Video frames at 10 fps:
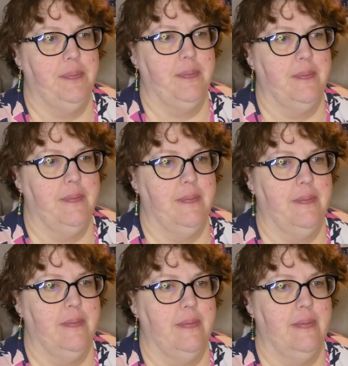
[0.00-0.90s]

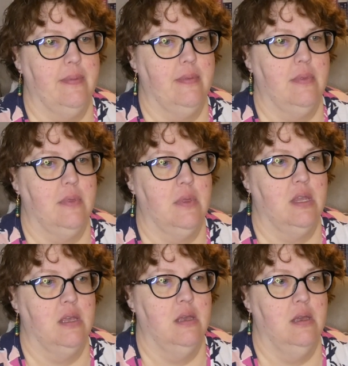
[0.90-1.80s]

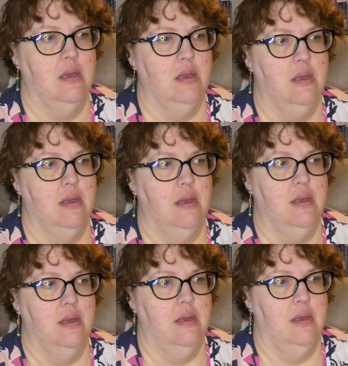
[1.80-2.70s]

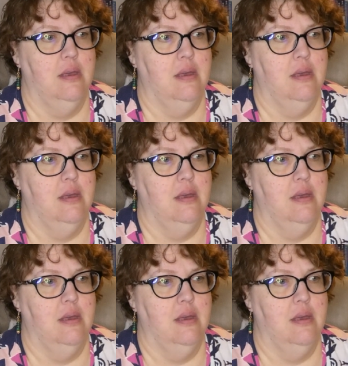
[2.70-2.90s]
No one is speaking in this clip.